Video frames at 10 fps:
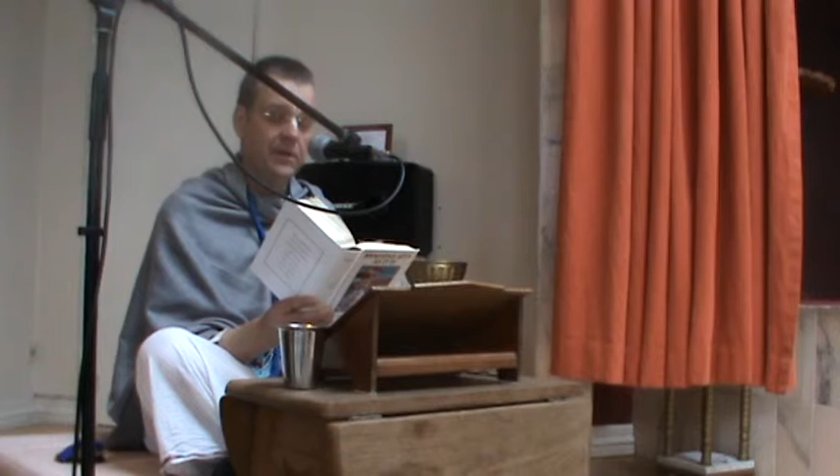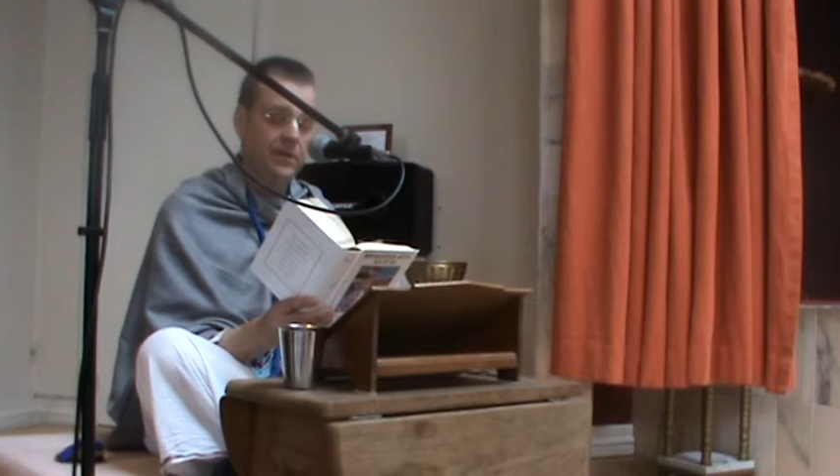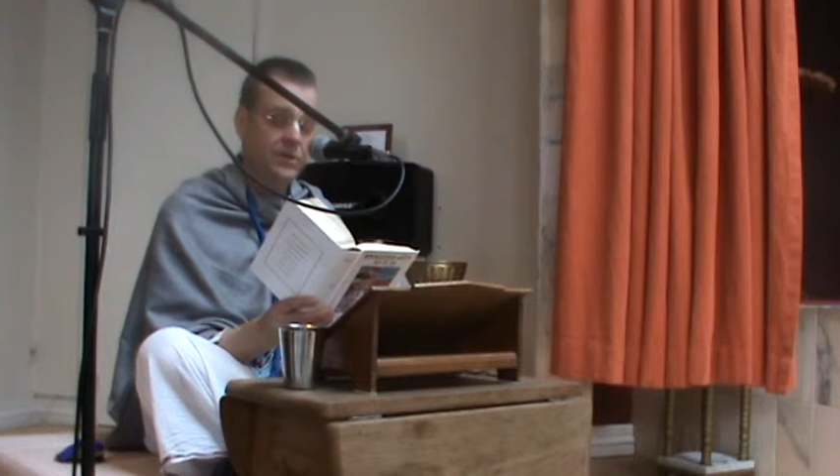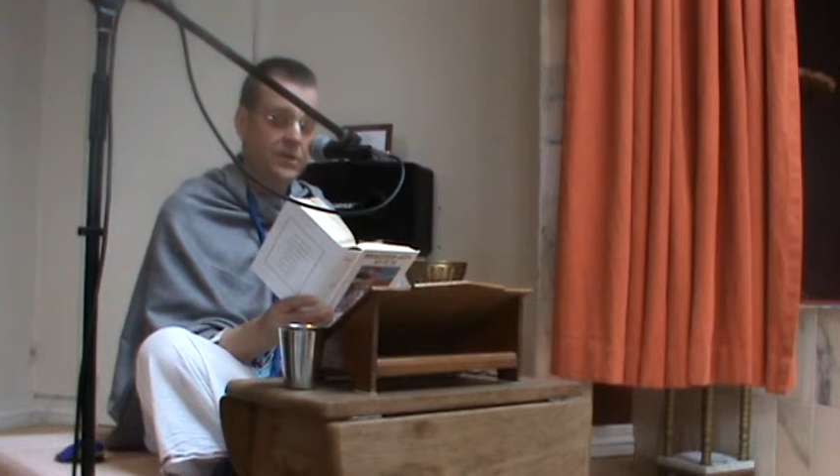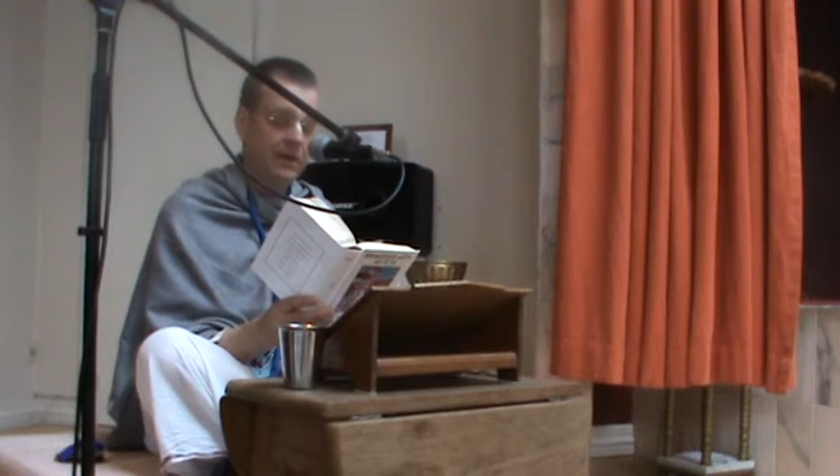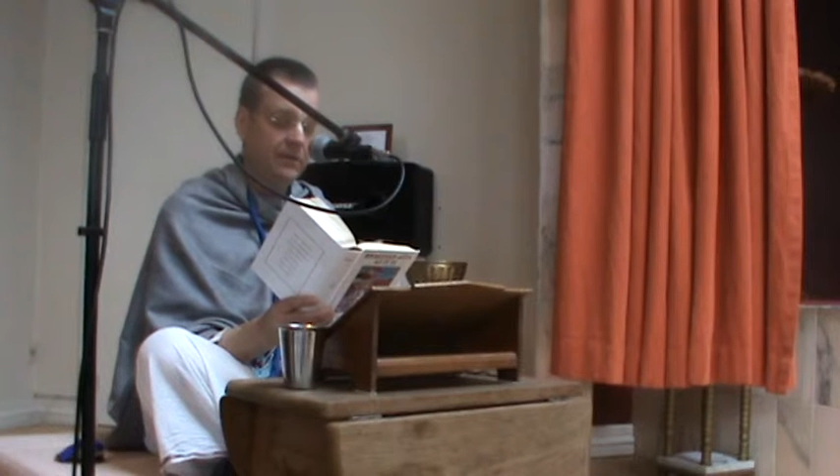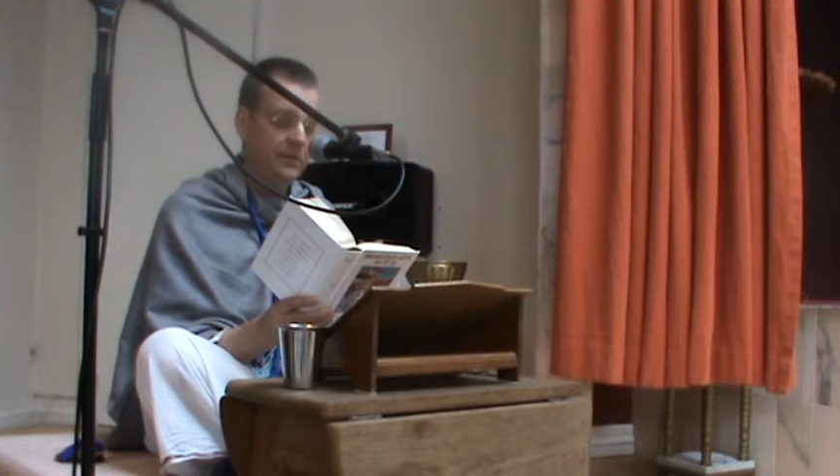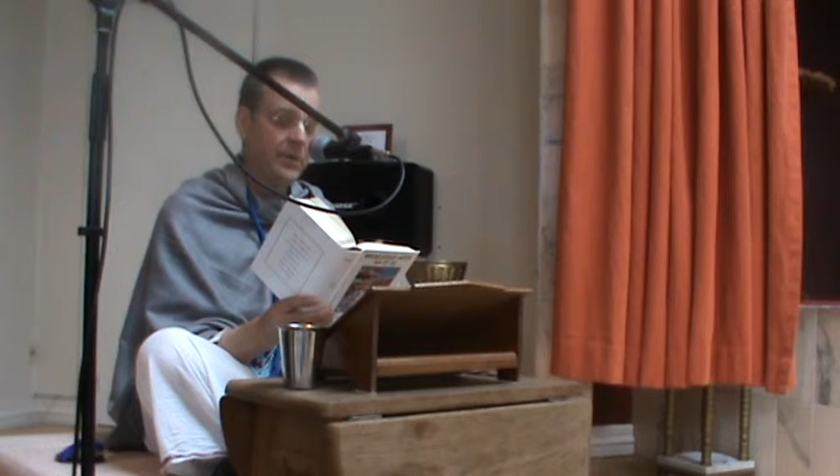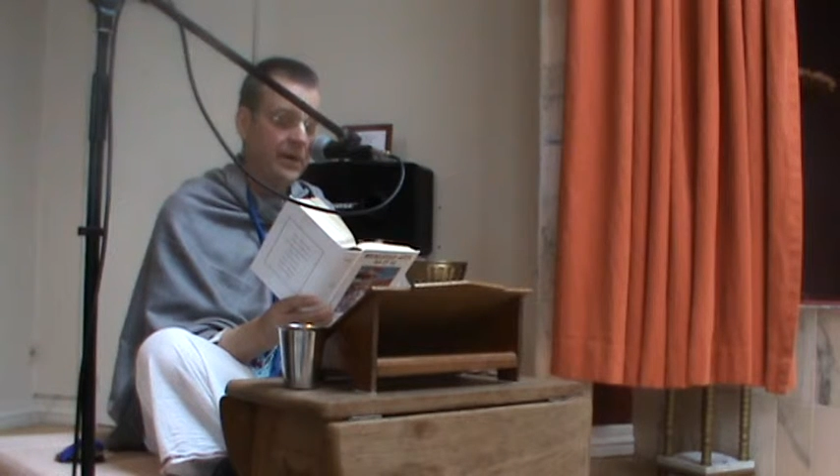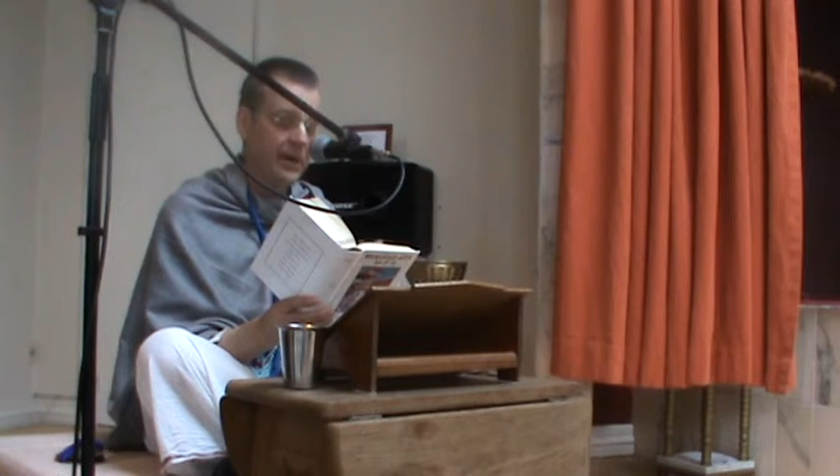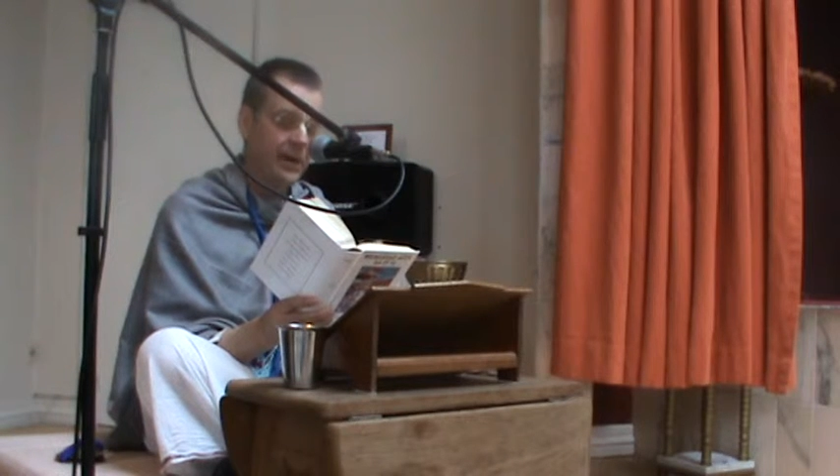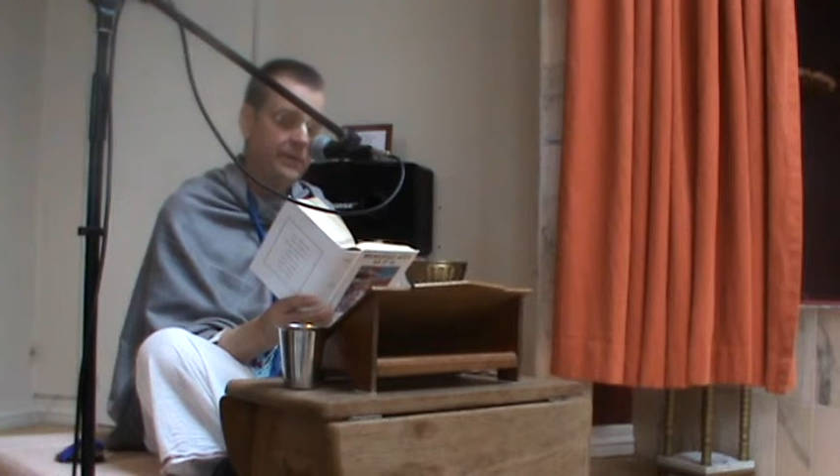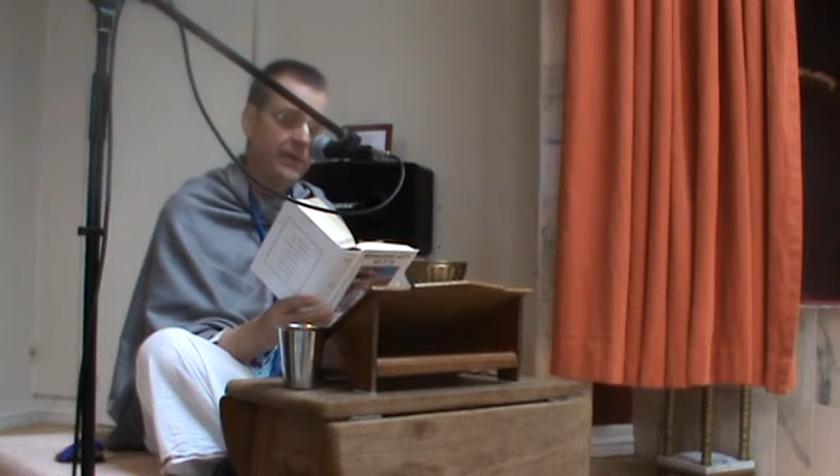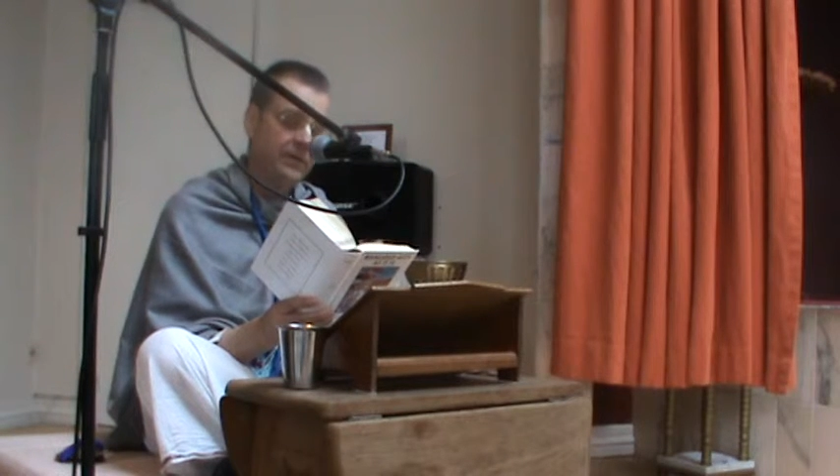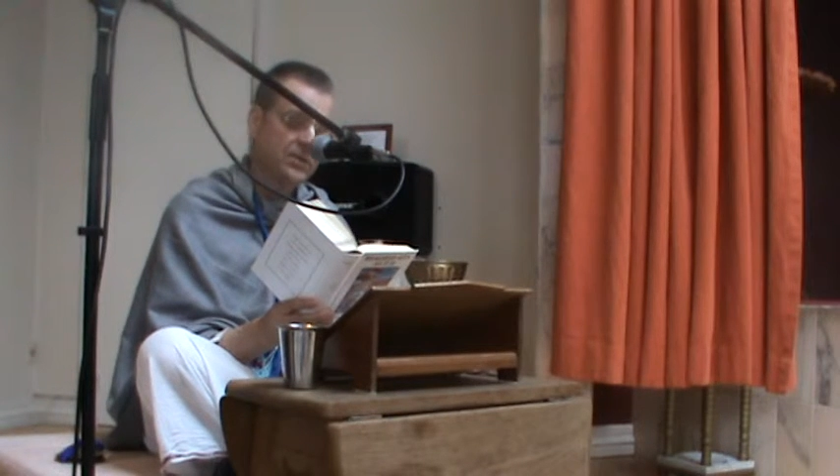initiated by an
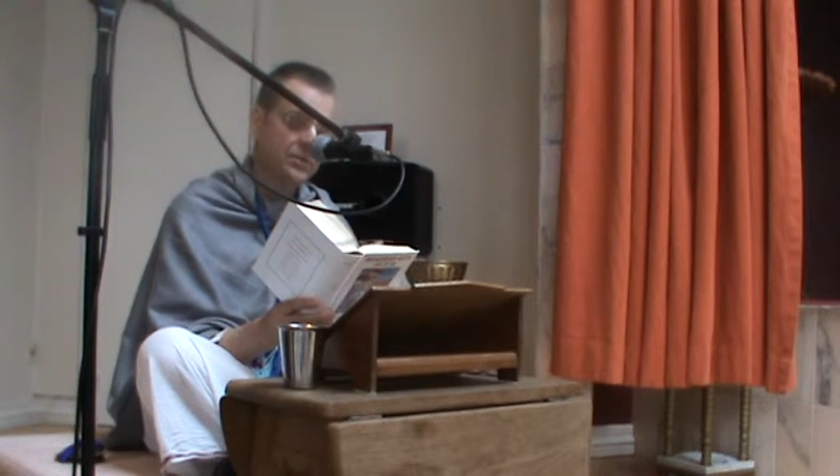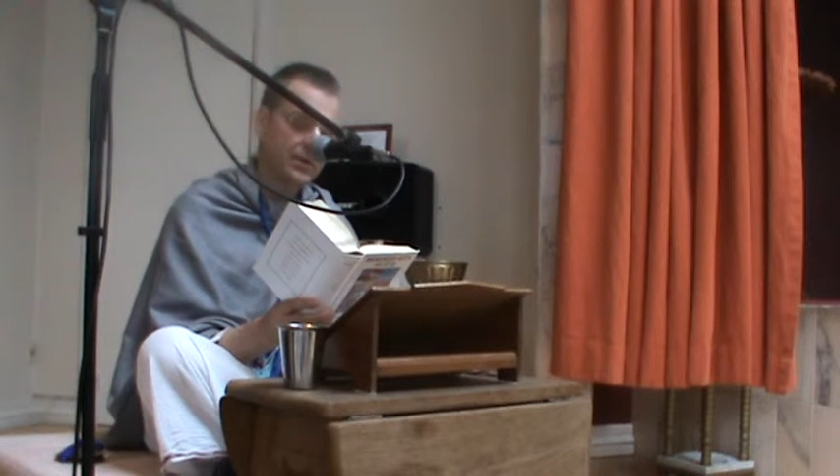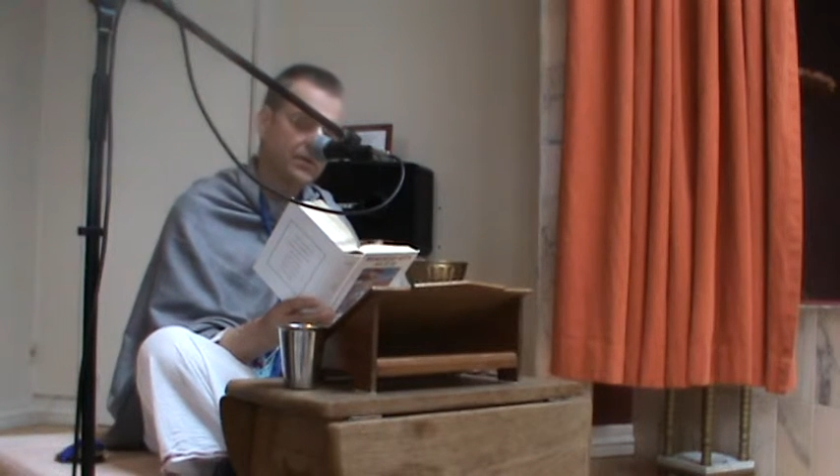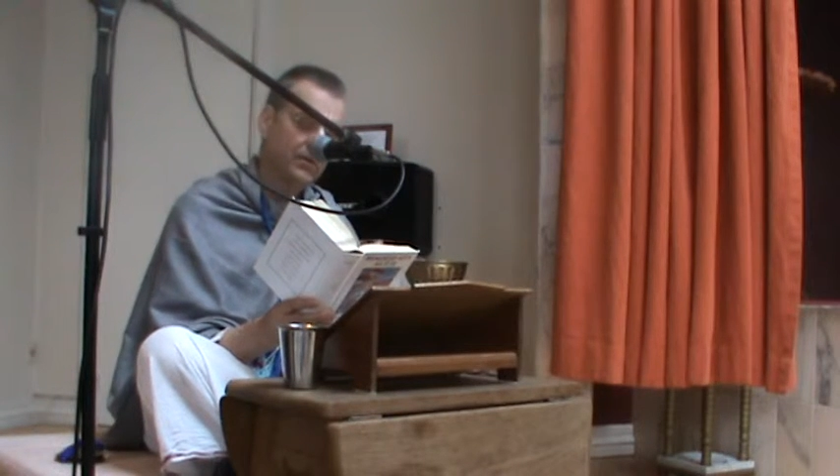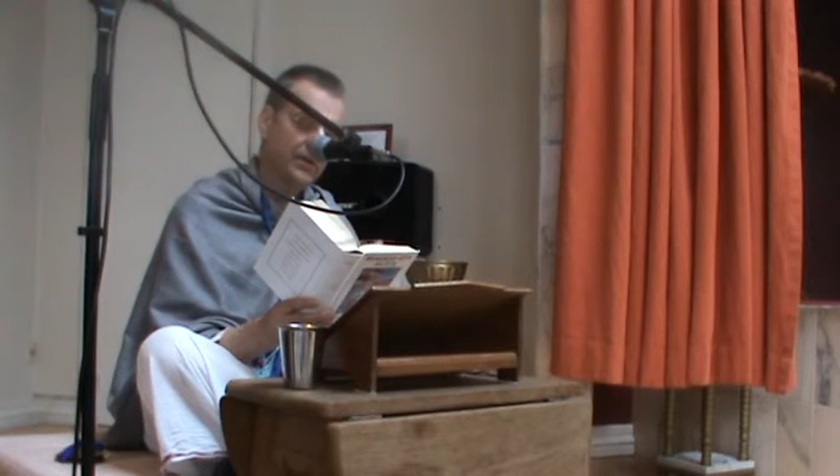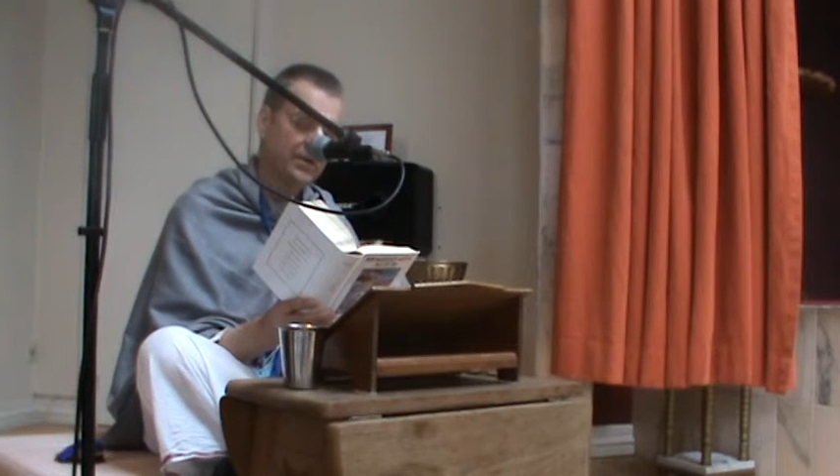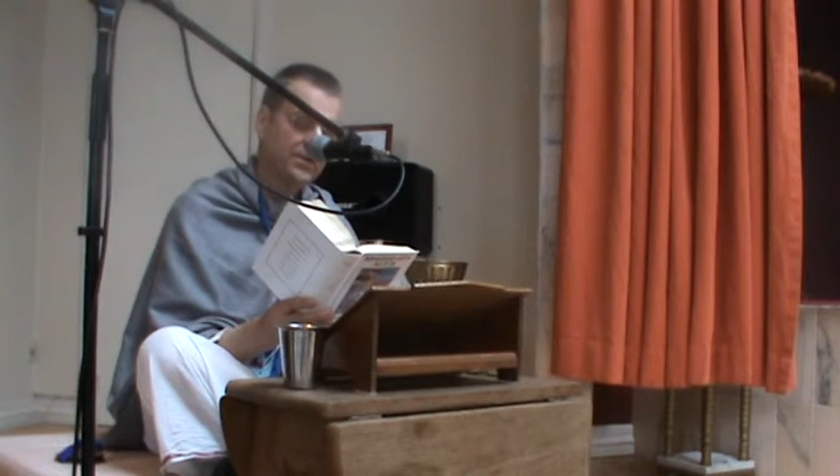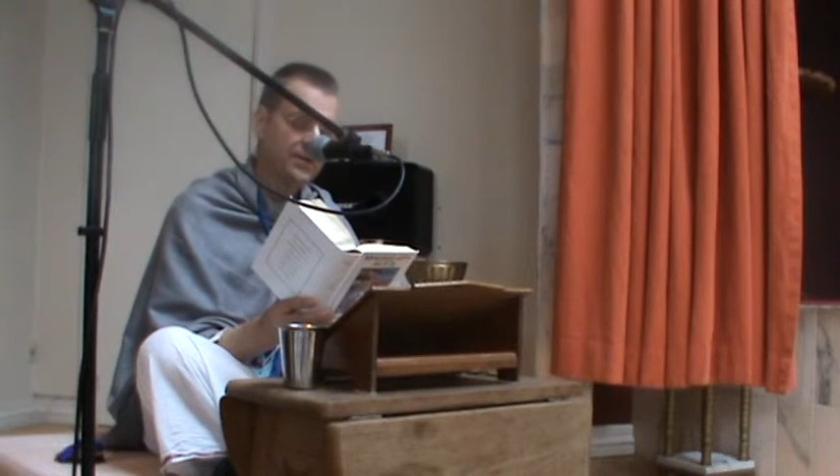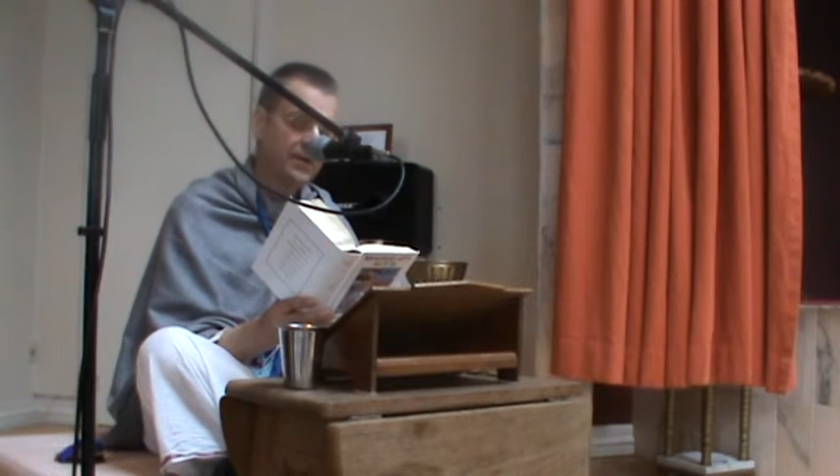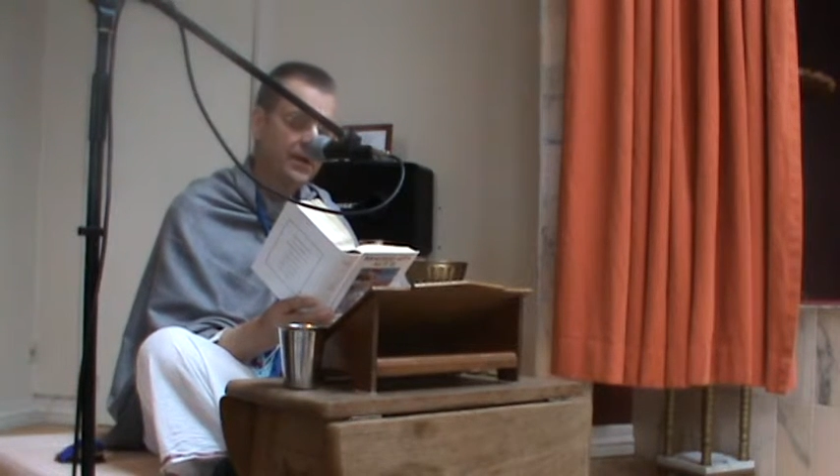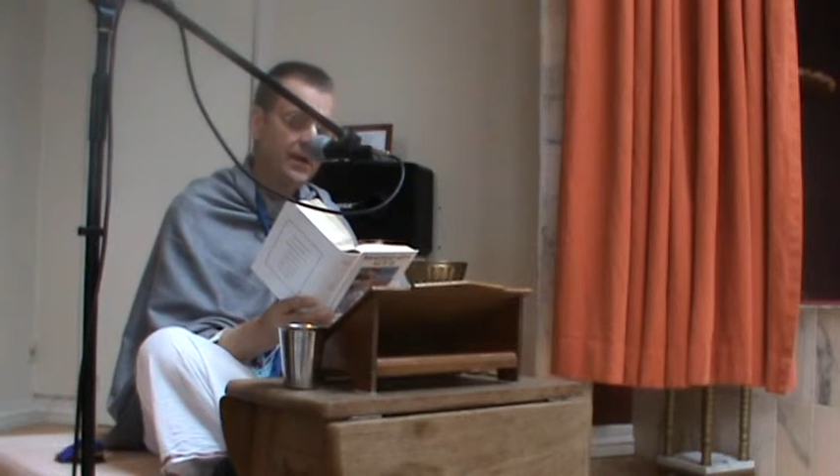elevated spiritual master,